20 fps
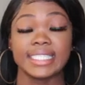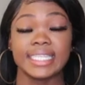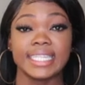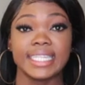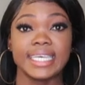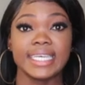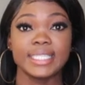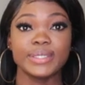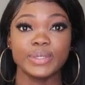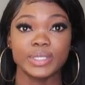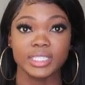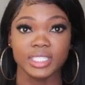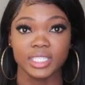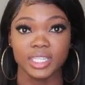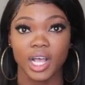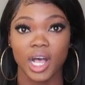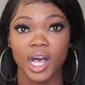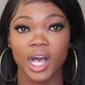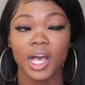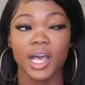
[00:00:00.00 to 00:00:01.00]
The lace was
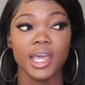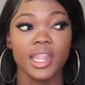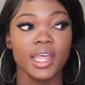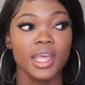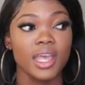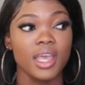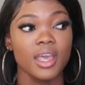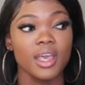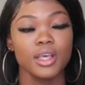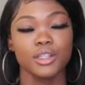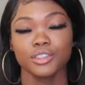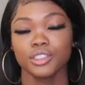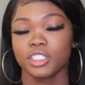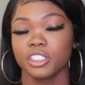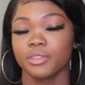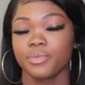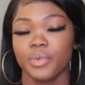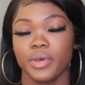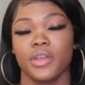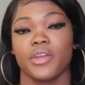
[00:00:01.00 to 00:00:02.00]
not
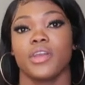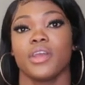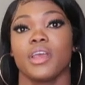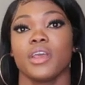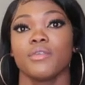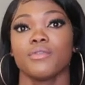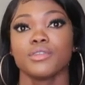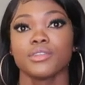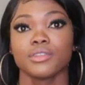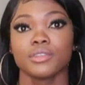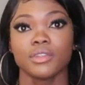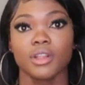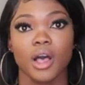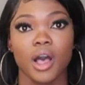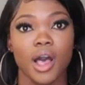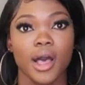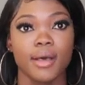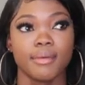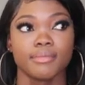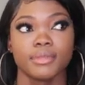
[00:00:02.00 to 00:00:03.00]
transparent, it was
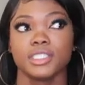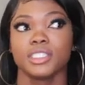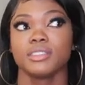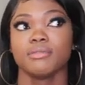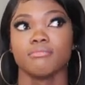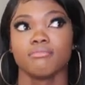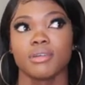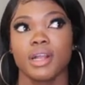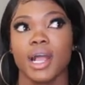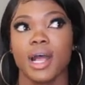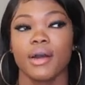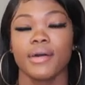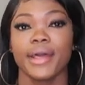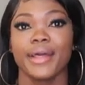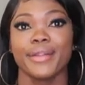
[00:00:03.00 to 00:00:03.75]
not medium brown.